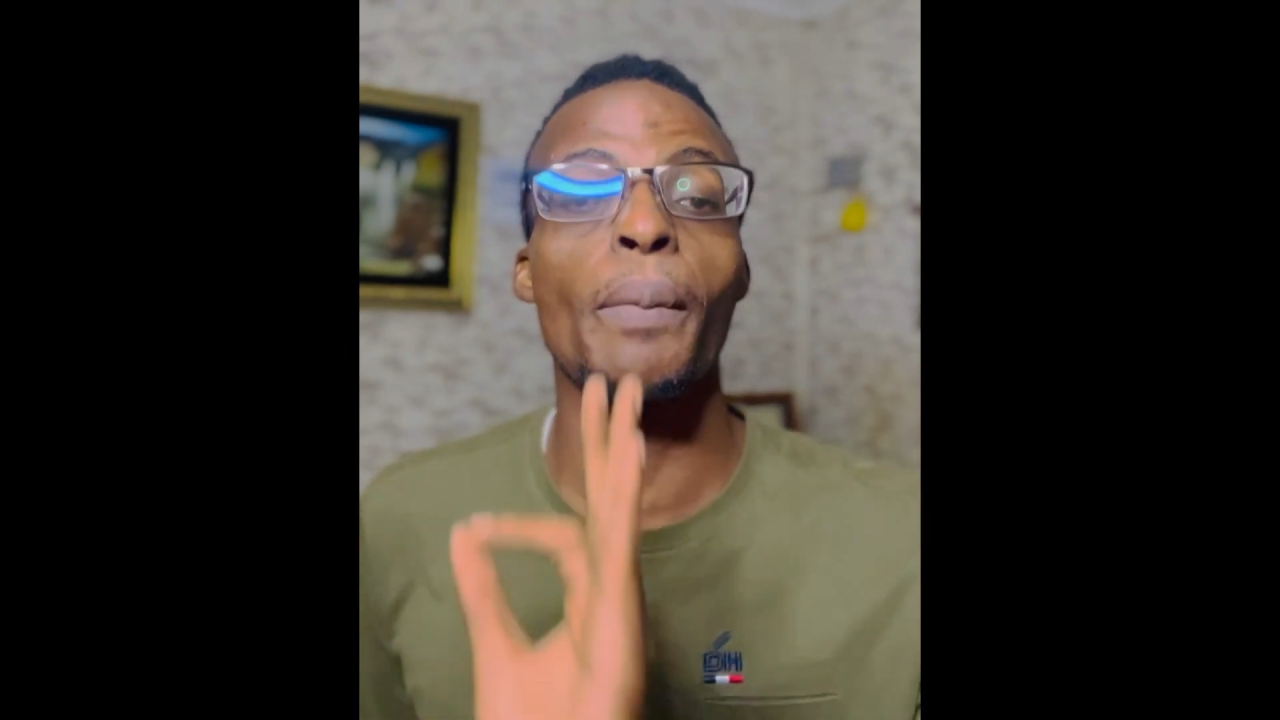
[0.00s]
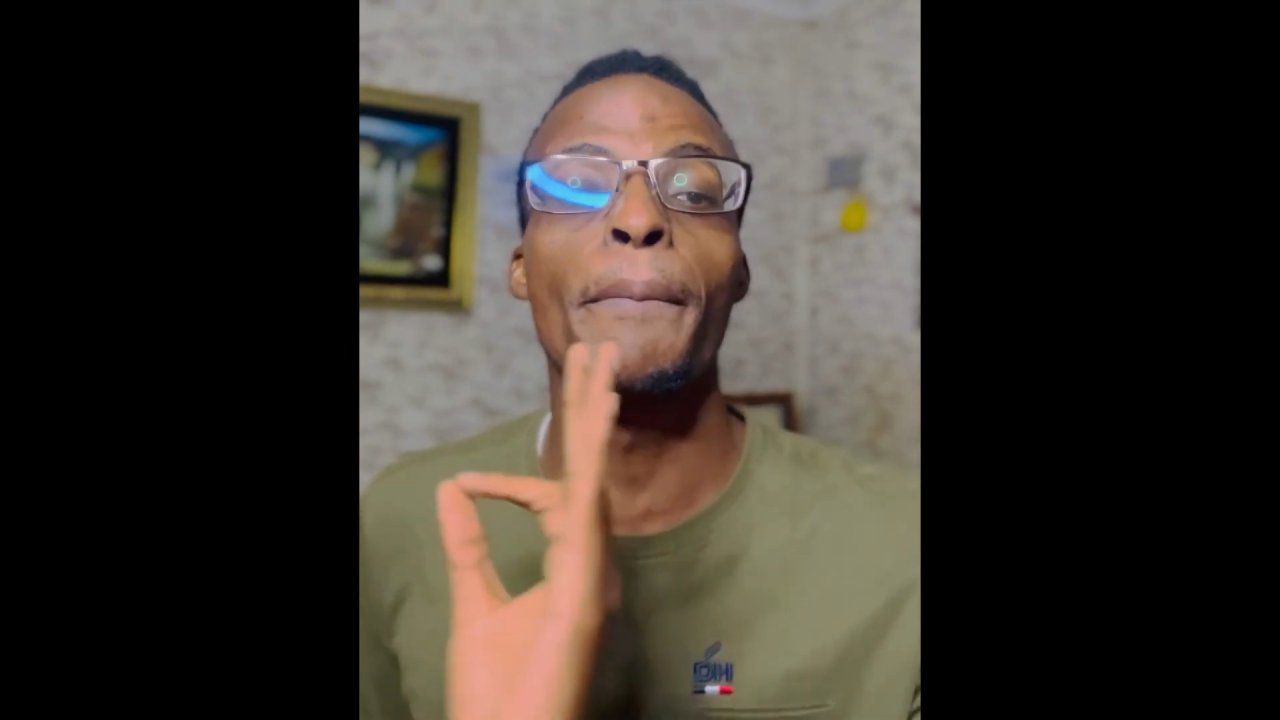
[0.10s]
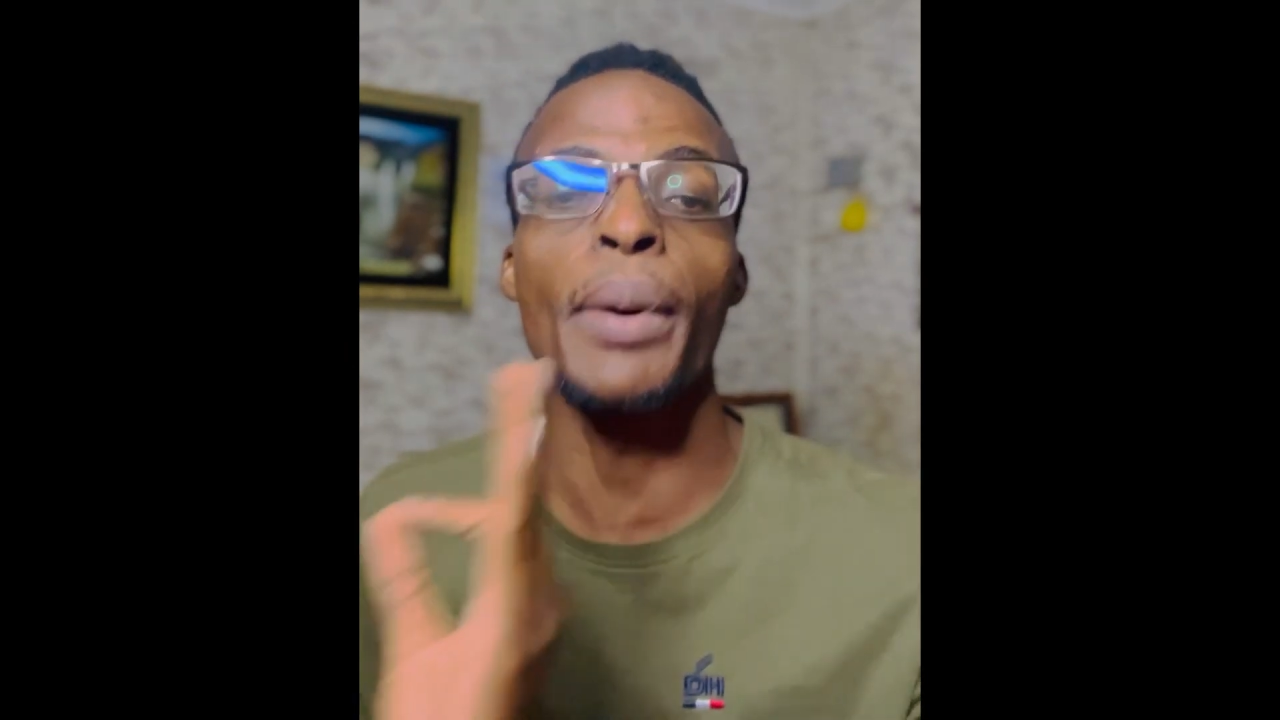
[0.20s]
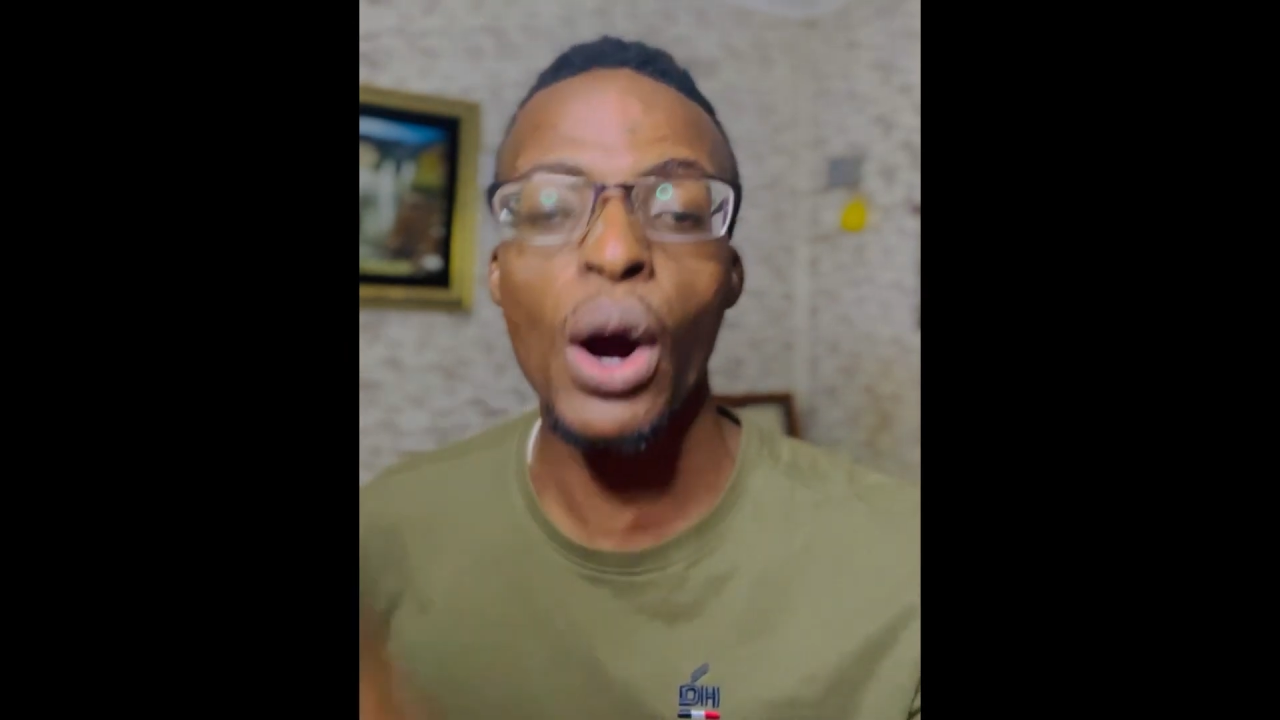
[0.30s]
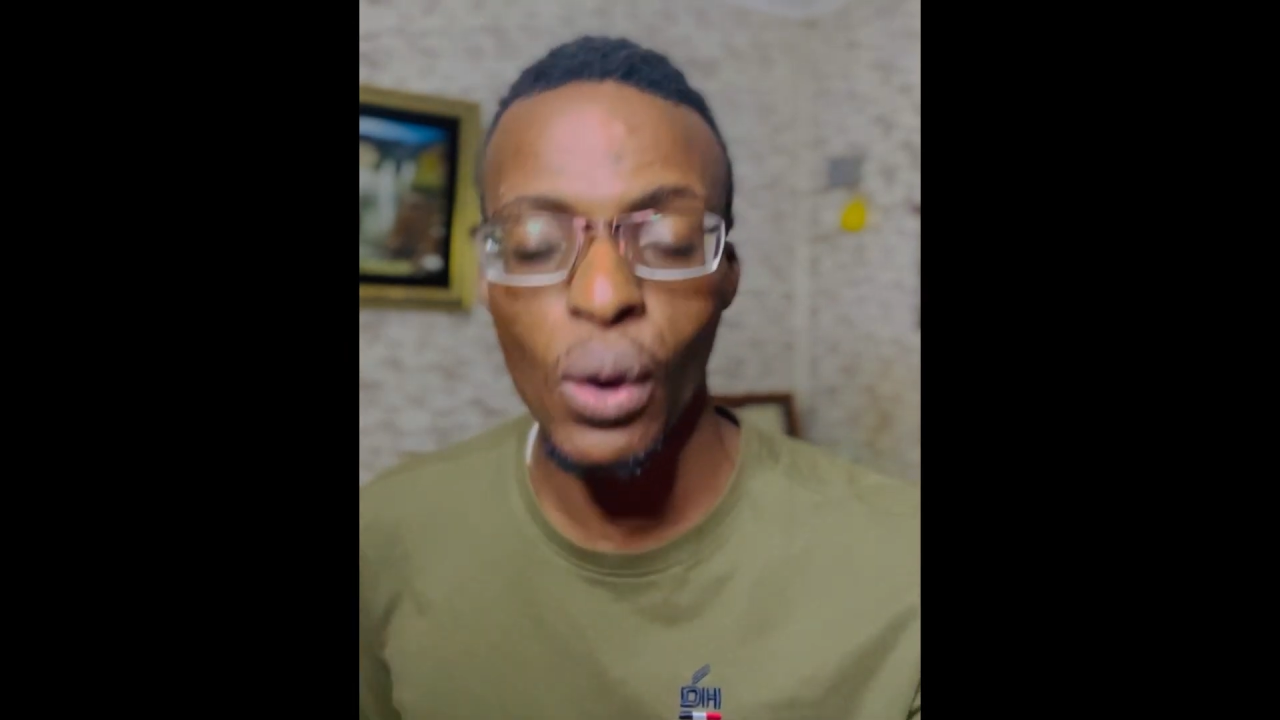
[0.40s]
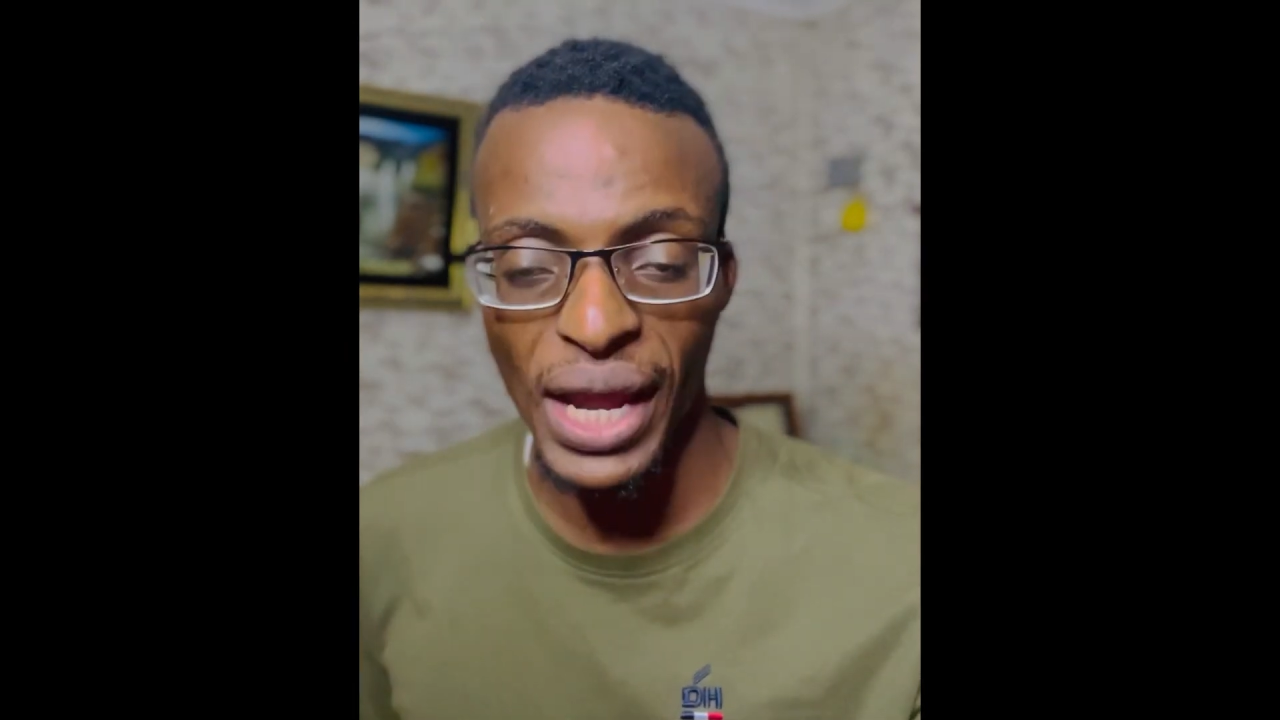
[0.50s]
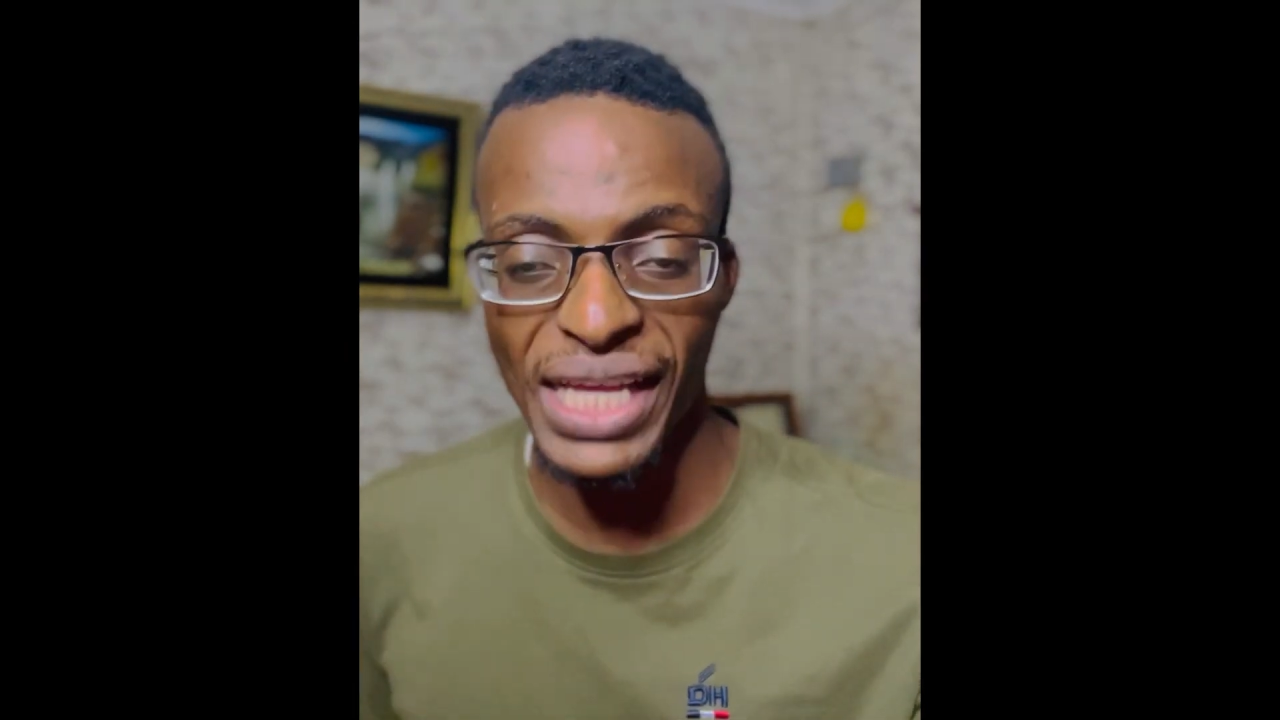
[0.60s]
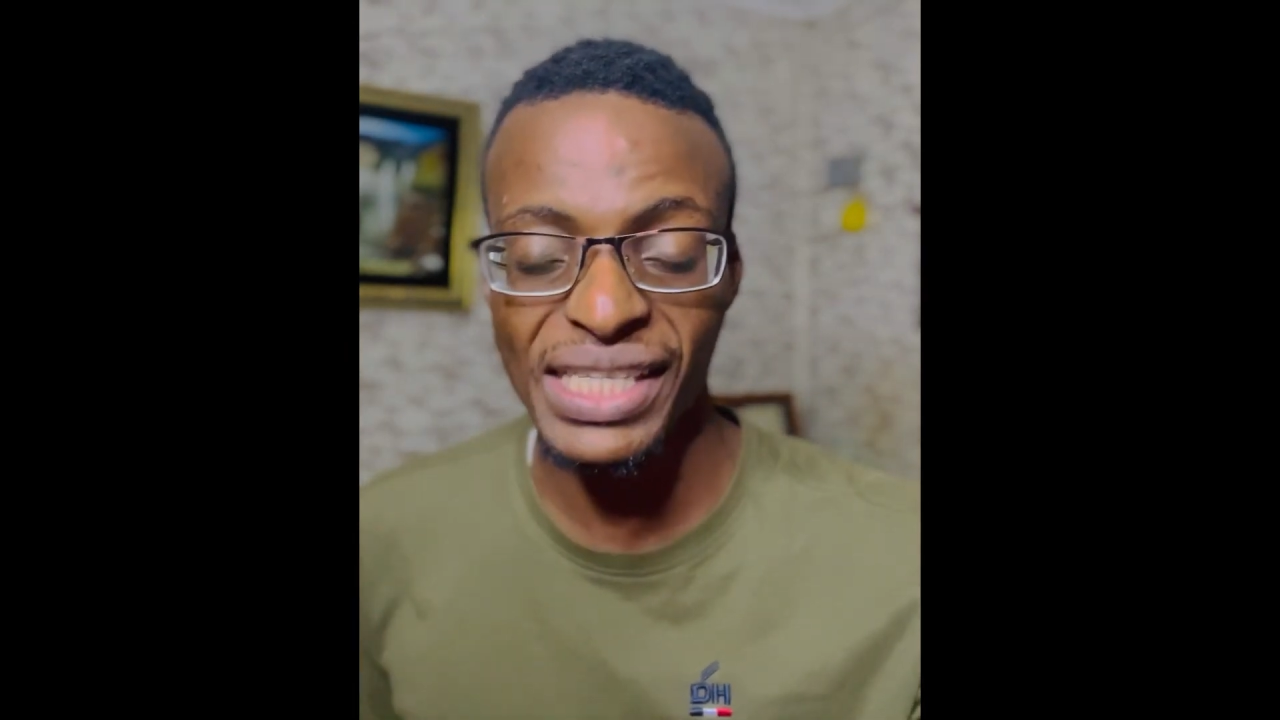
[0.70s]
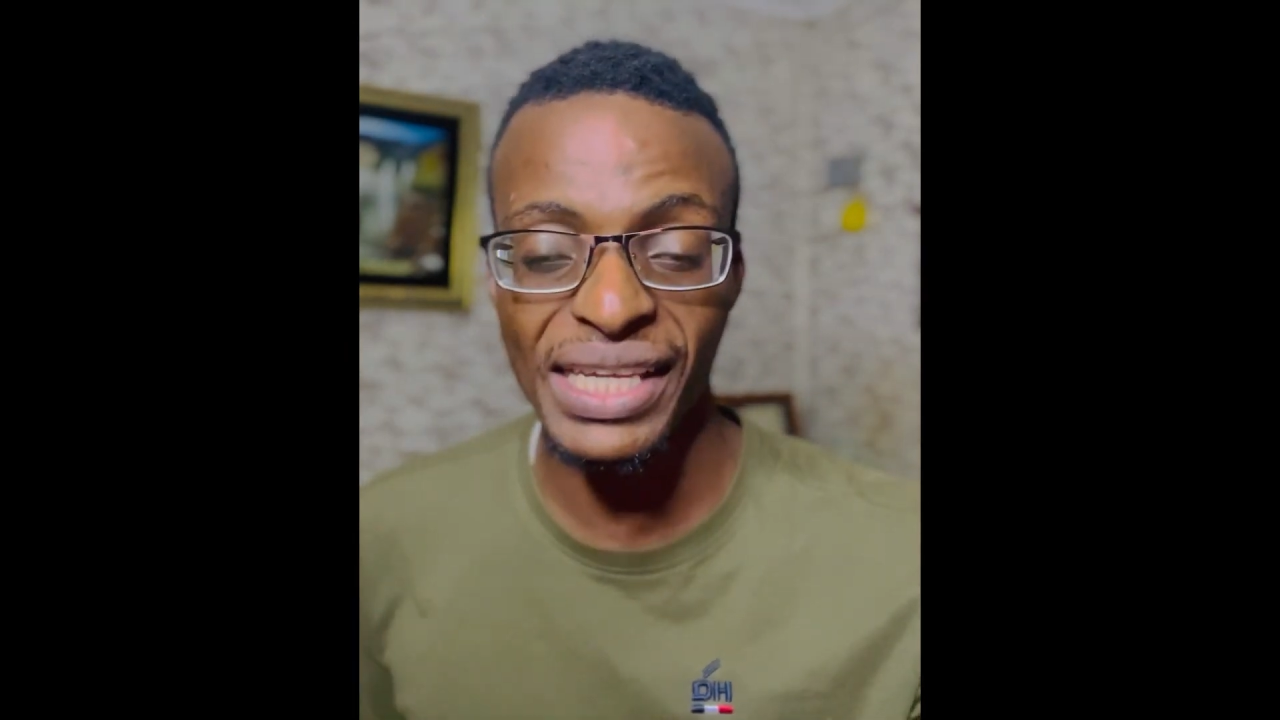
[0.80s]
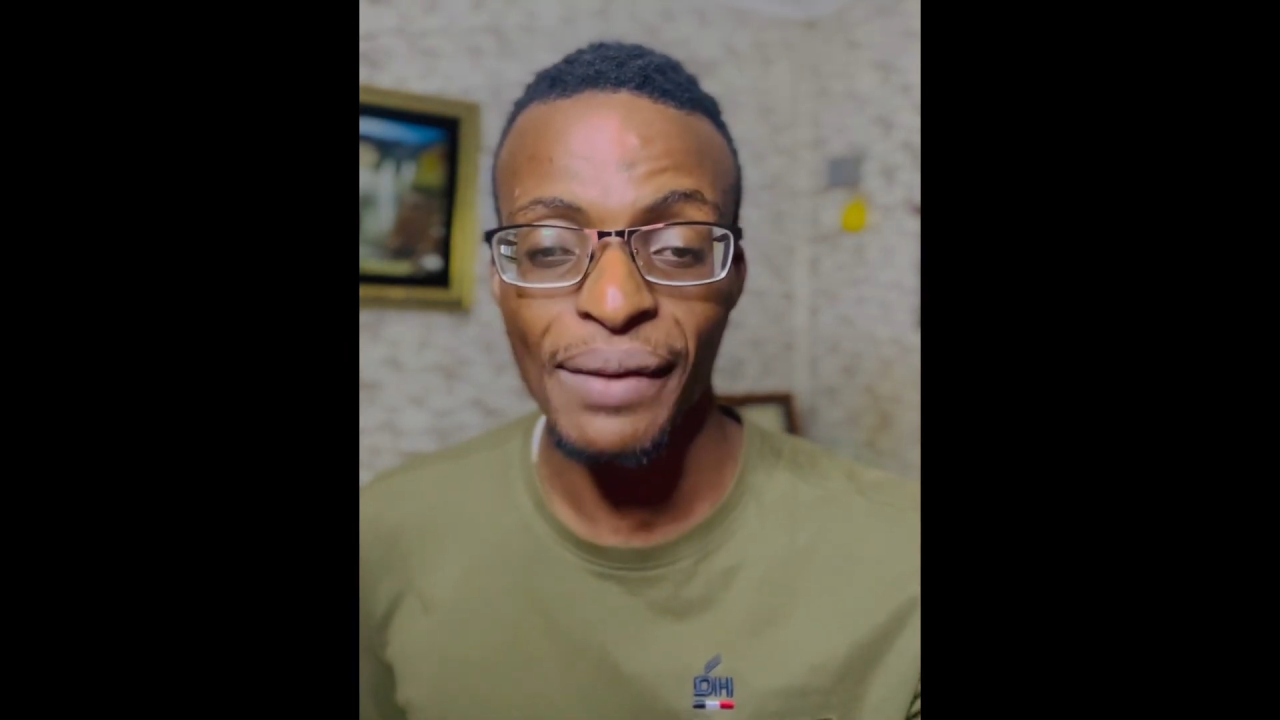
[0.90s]

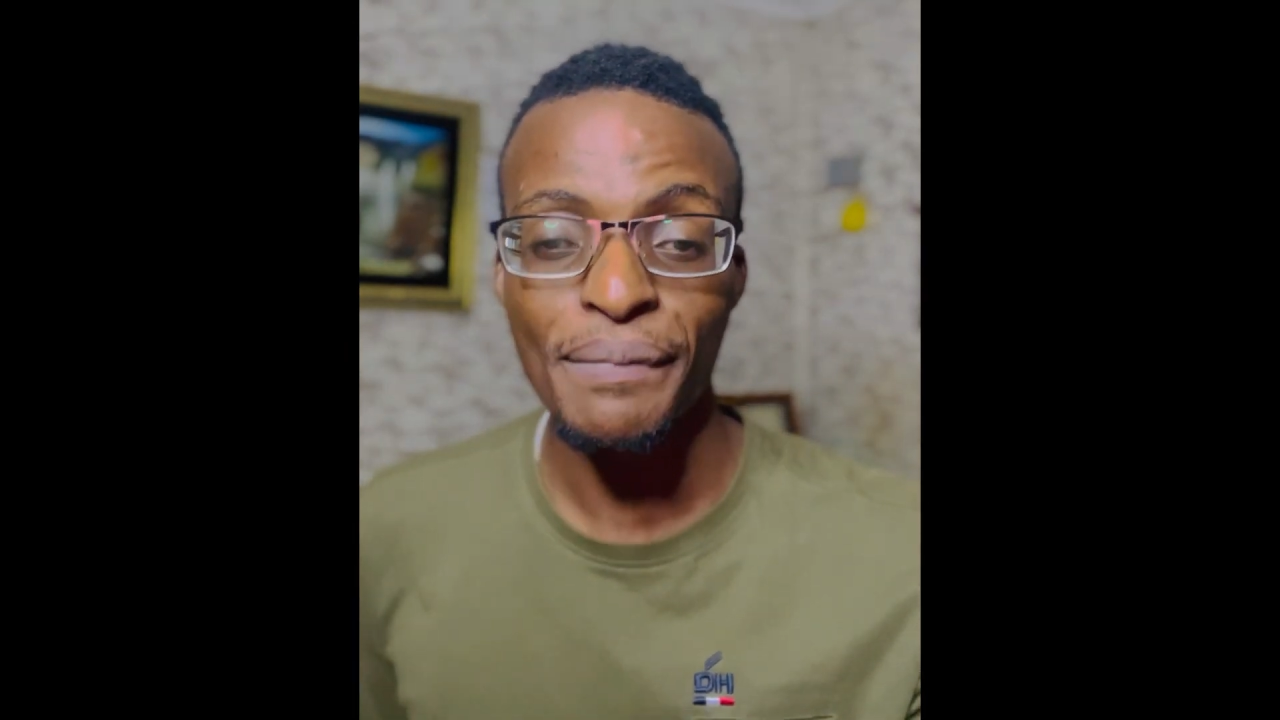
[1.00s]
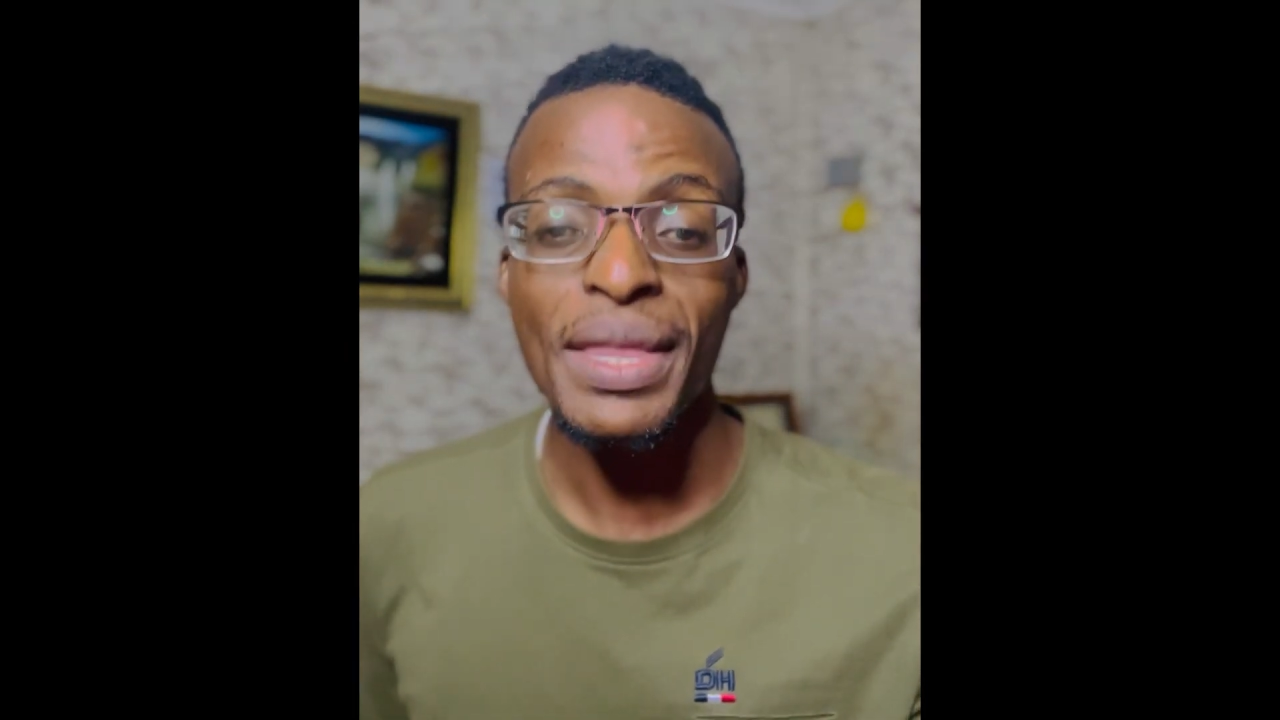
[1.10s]
Boaz.